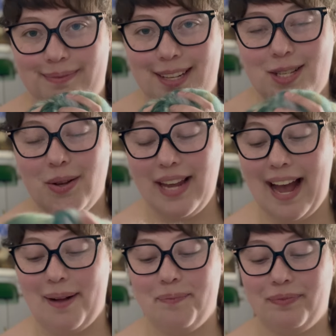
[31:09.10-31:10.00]
So
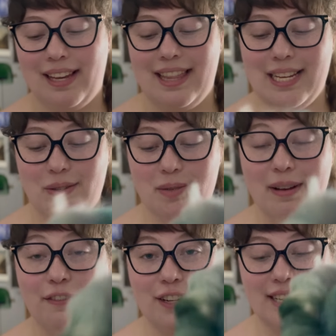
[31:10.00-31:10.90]
yeah, this was
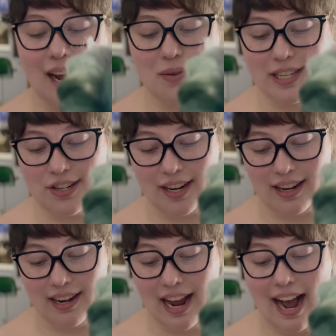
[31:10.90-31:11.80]
my first
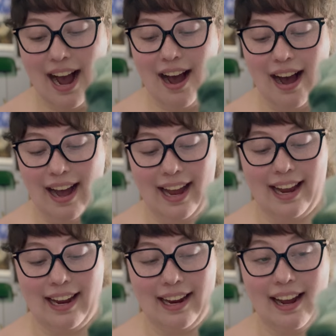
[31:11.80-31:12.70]
acquisition.
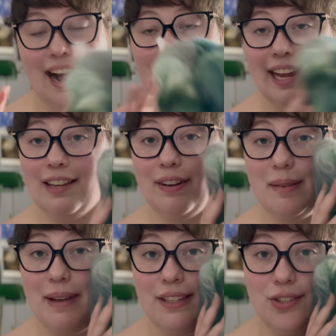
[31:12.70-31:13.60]
I highly
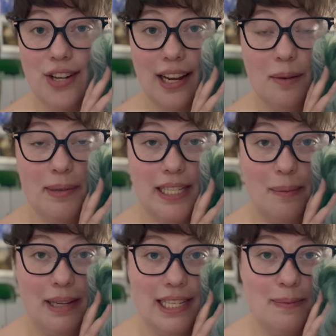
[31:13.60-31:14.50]
recommend you check out
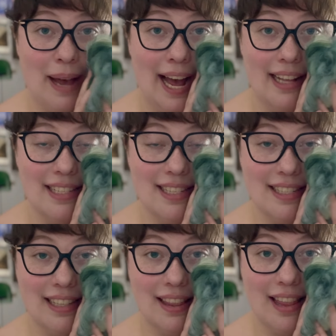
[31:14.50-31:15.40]
BZB's bats.
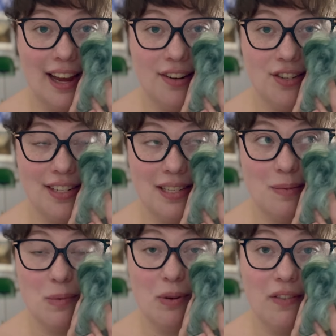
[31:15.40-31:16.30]
They are just the
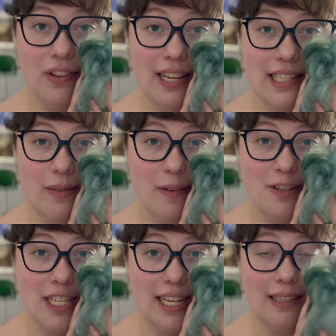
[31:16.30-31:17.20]
most beautiful things I've ever
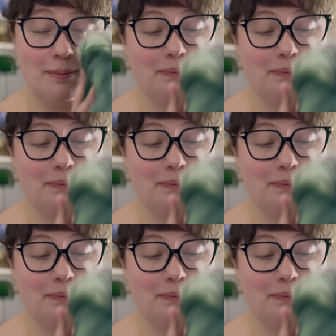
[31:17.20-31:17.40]
seen.